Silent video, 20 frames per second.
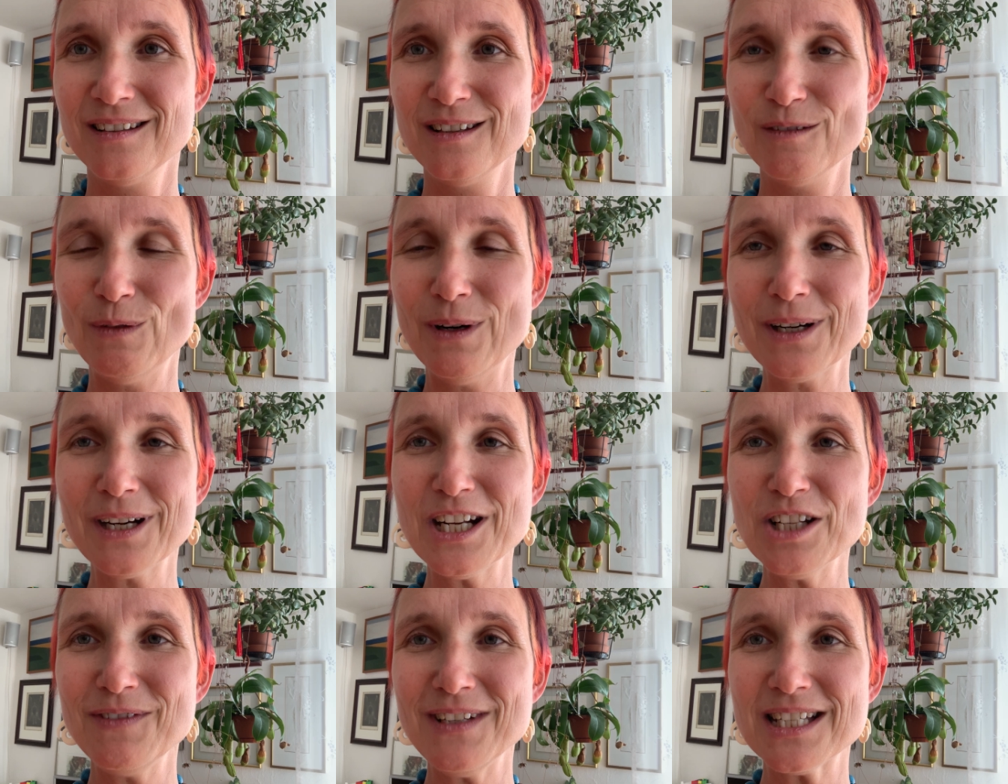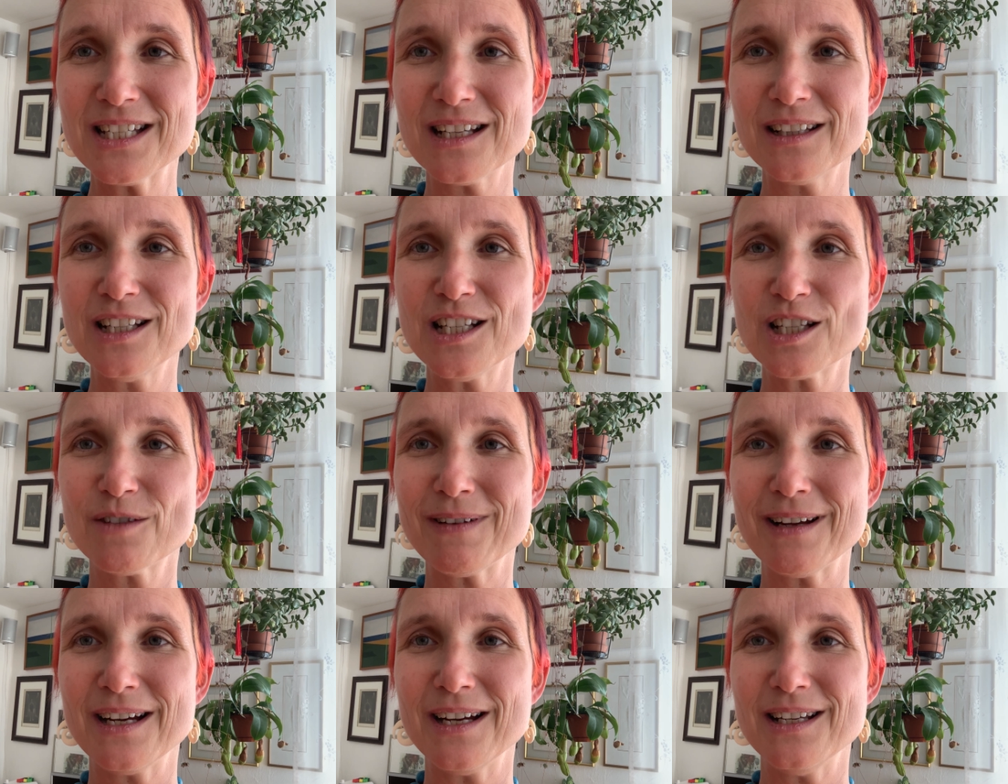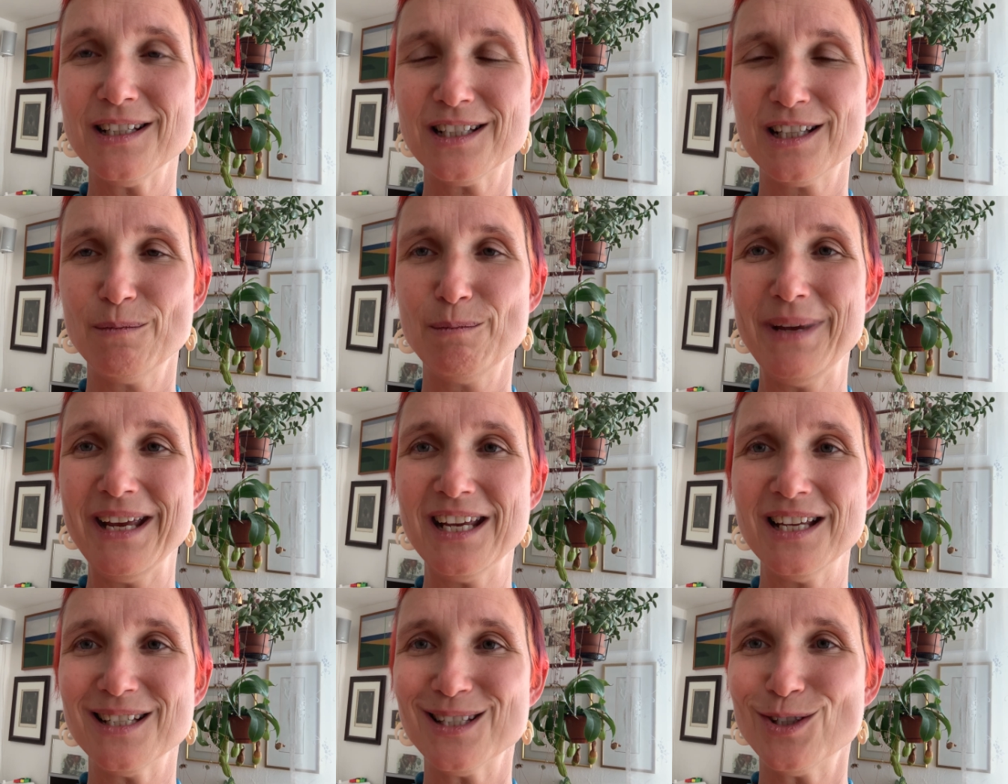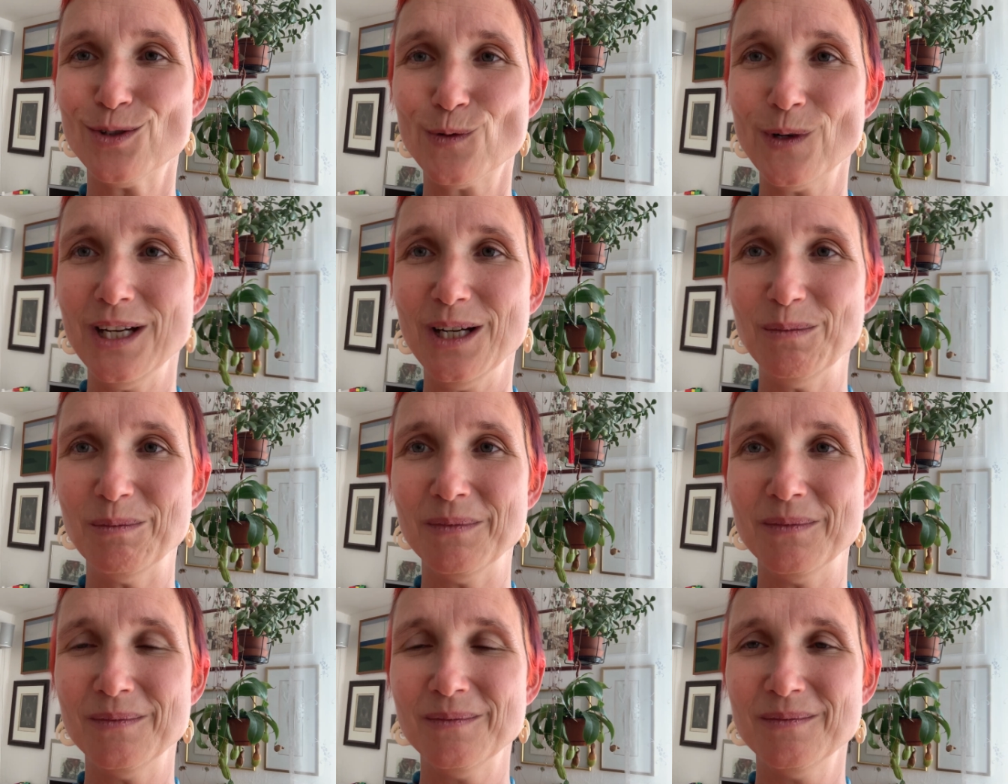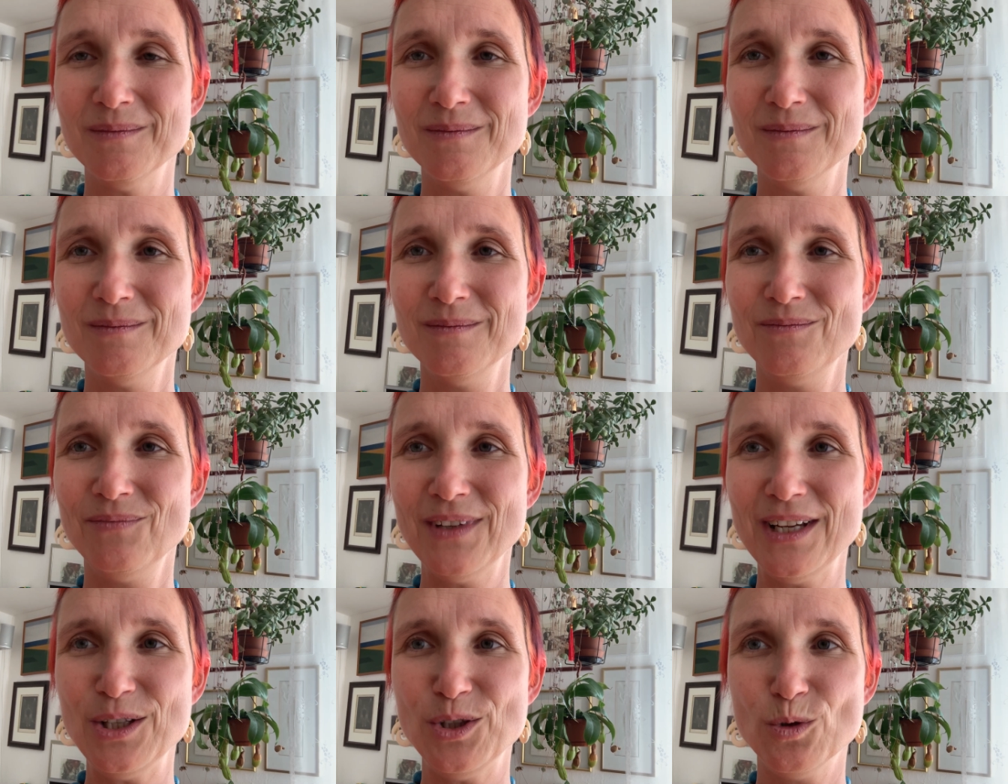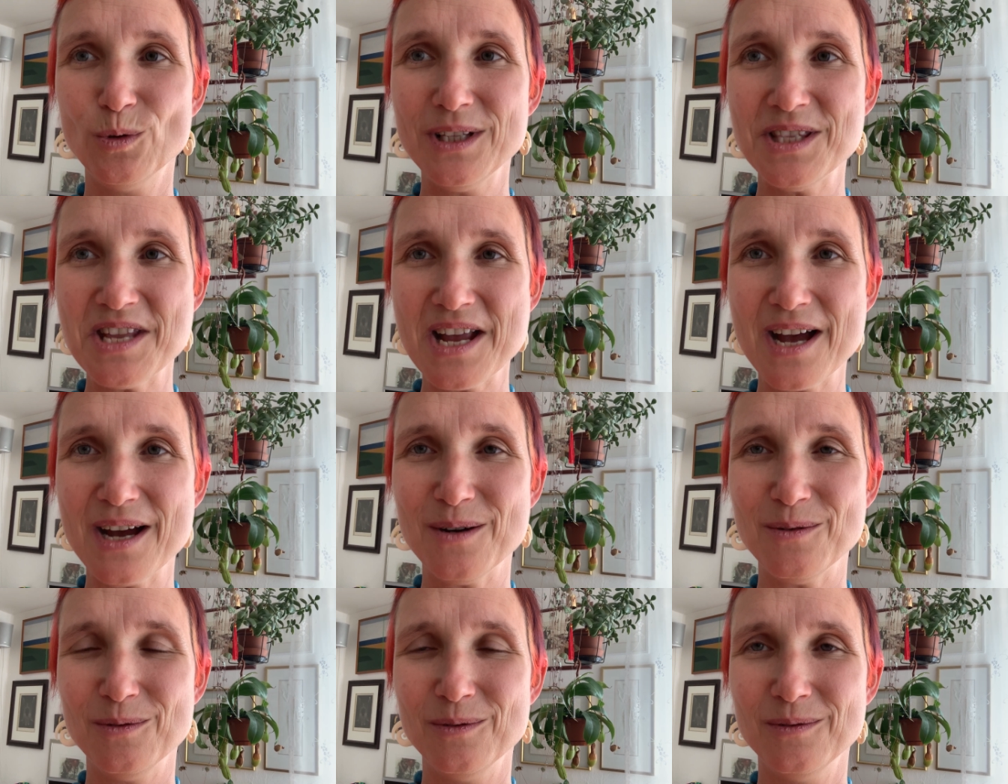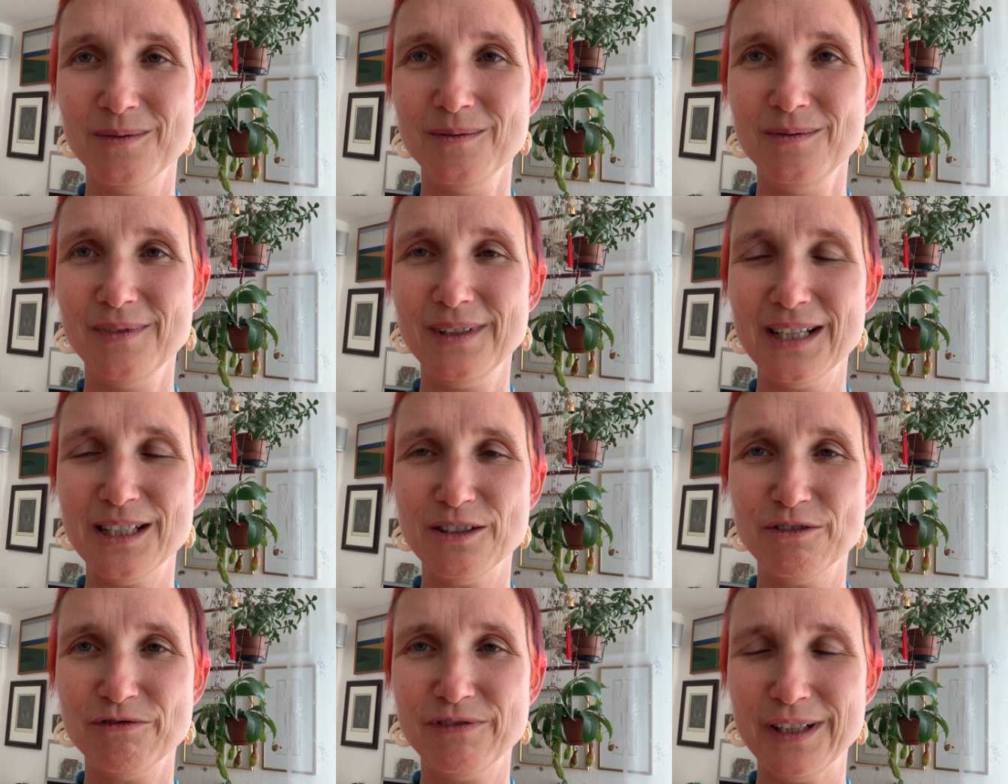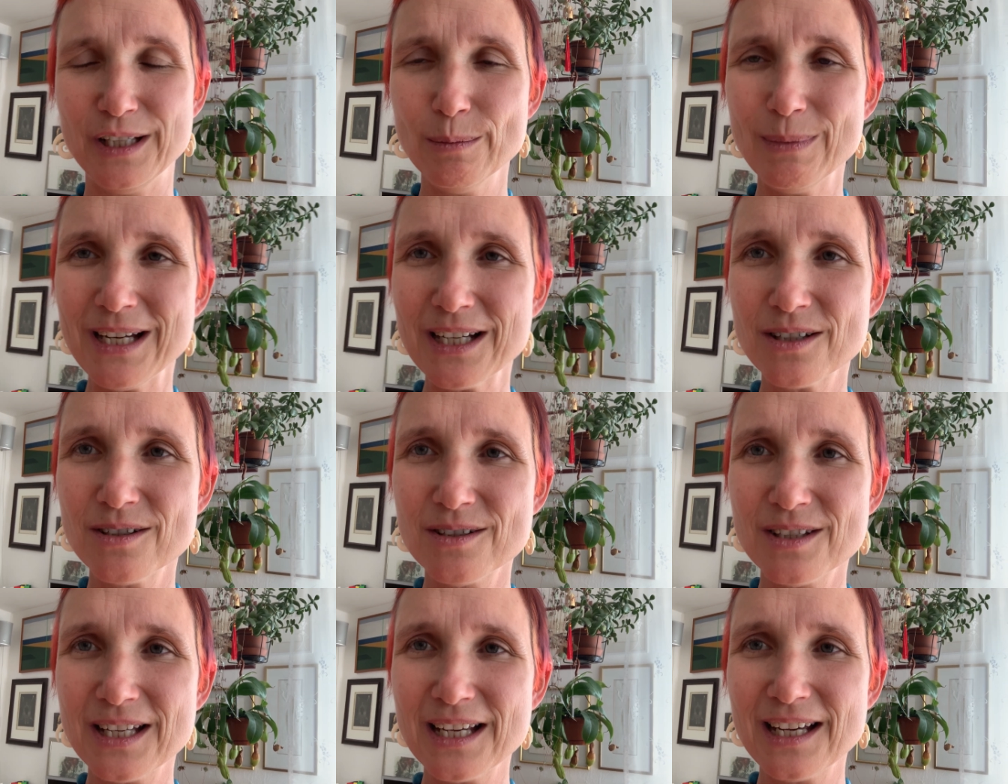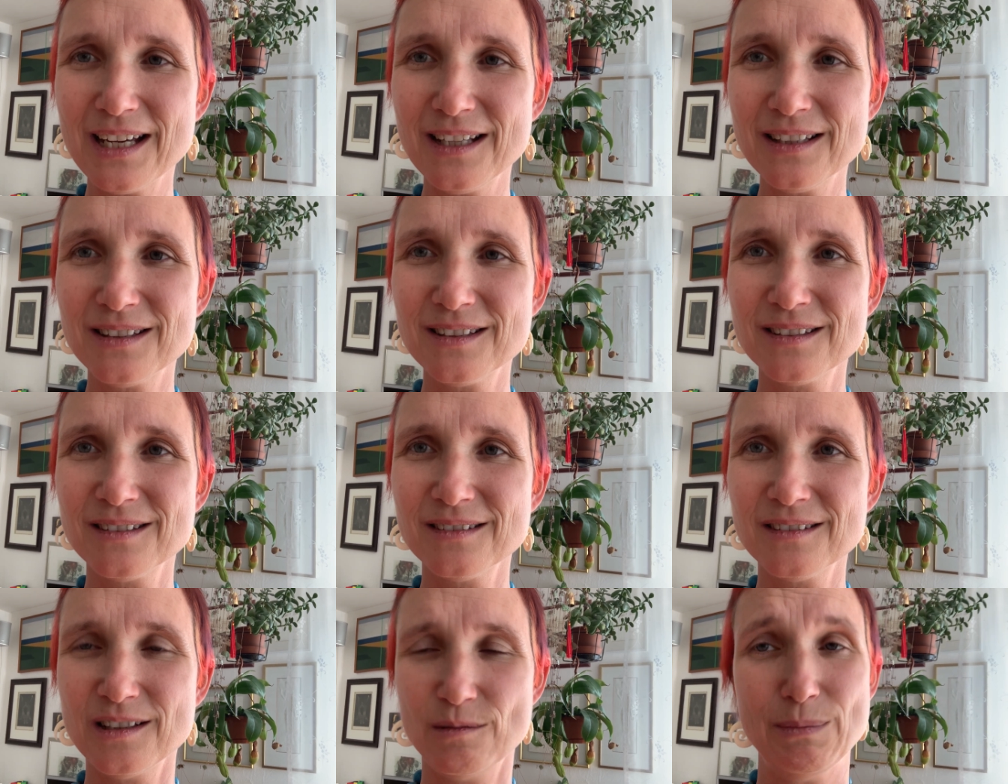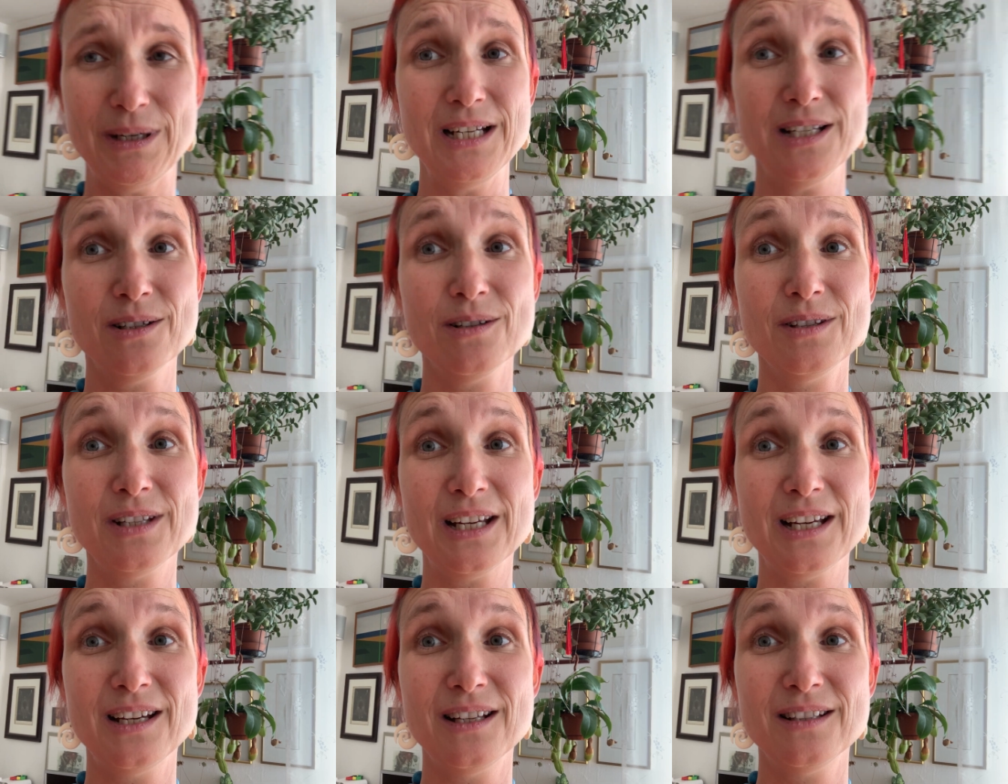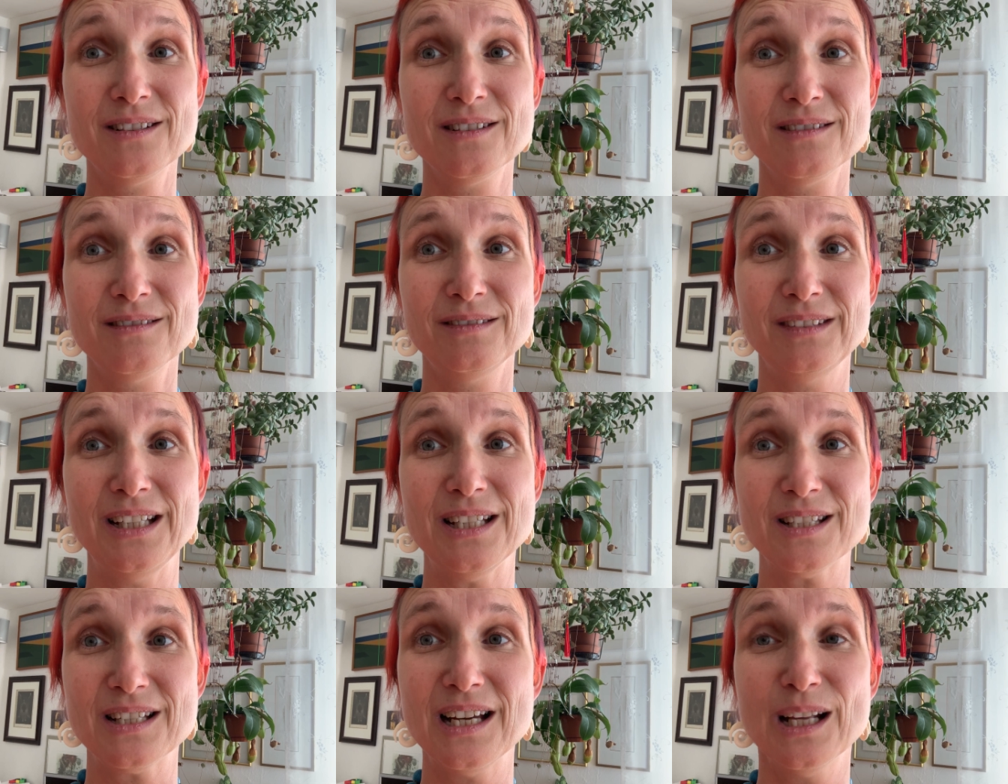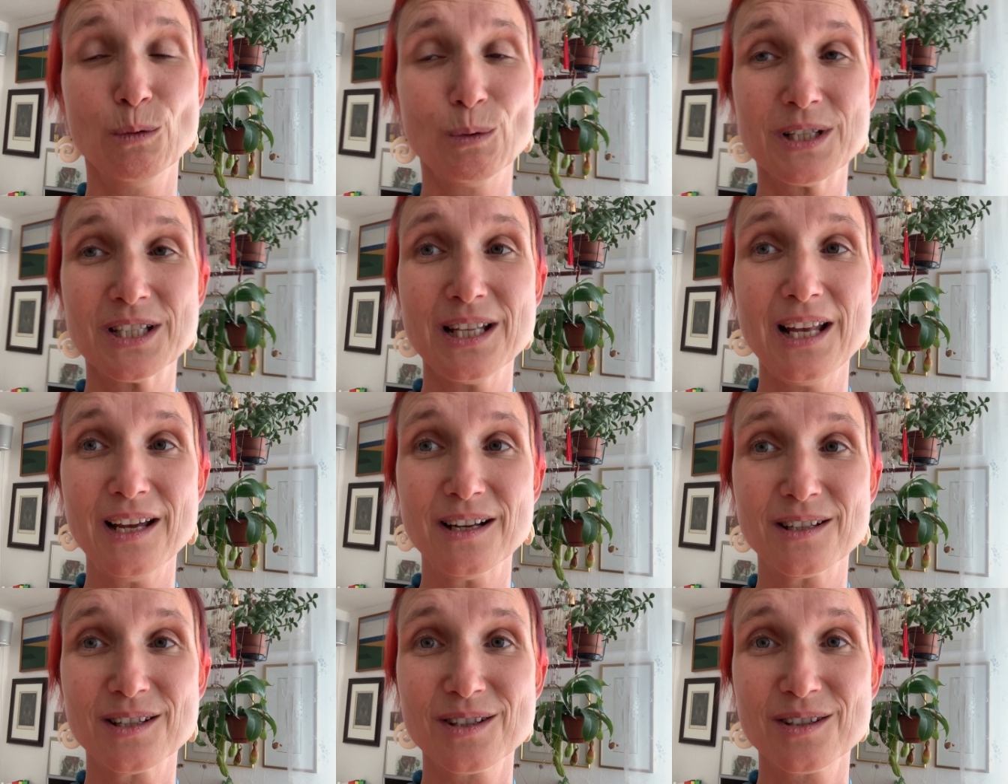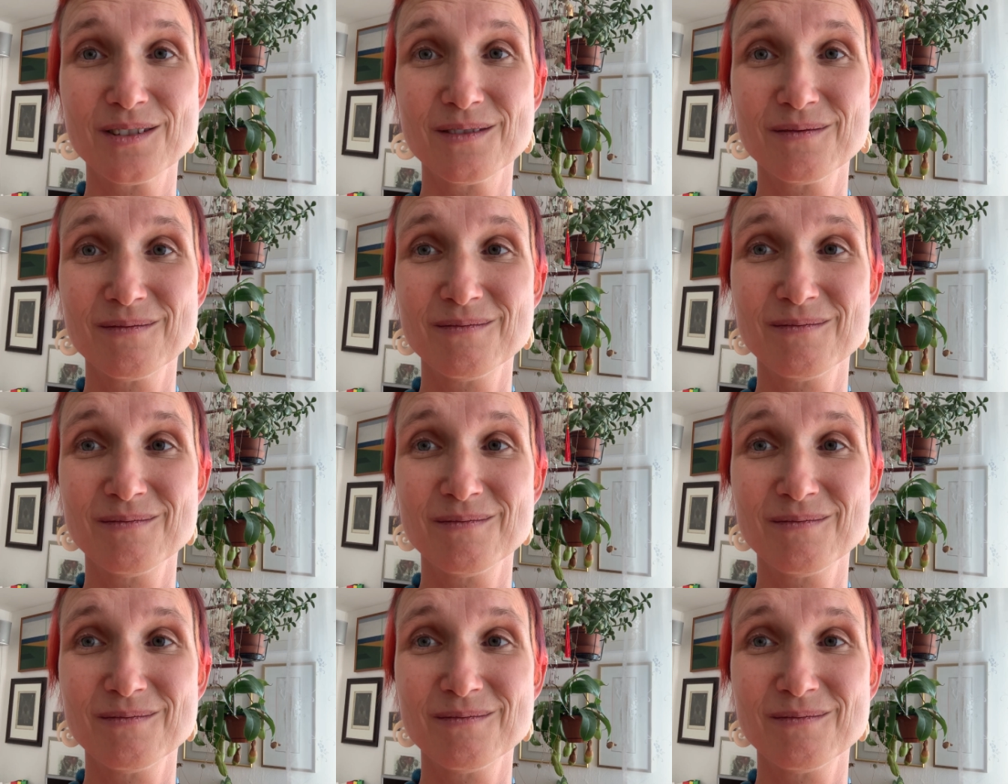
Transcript: Where can we satisfy the biggest dream? And do it now. Get the feedback on that, and based on that, decide what's next.